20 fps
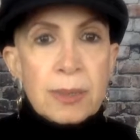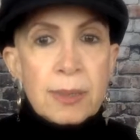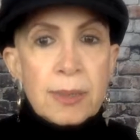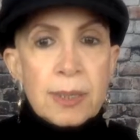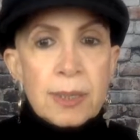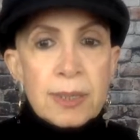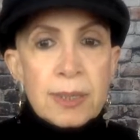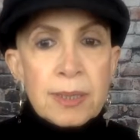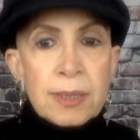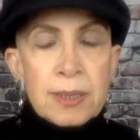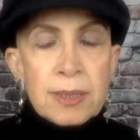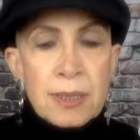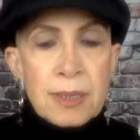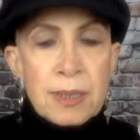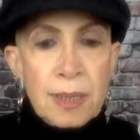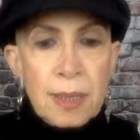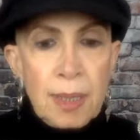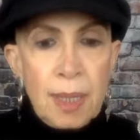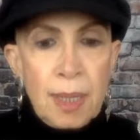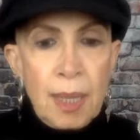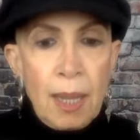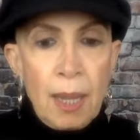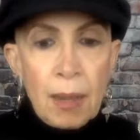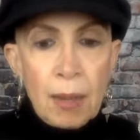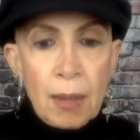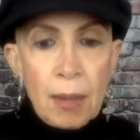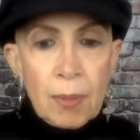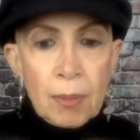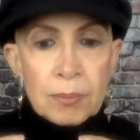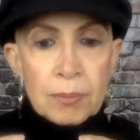in this
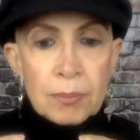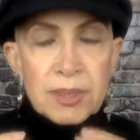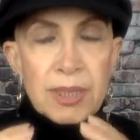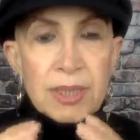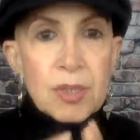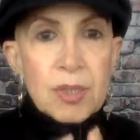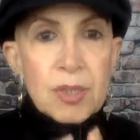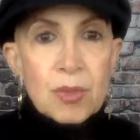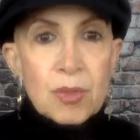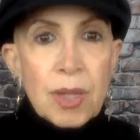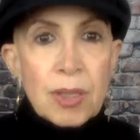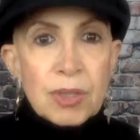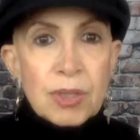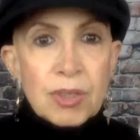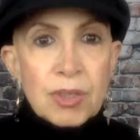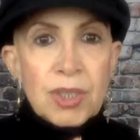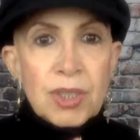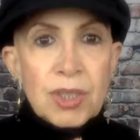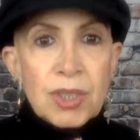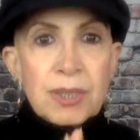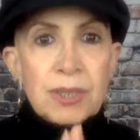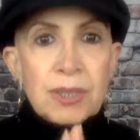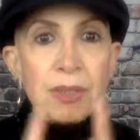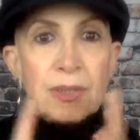um, destruction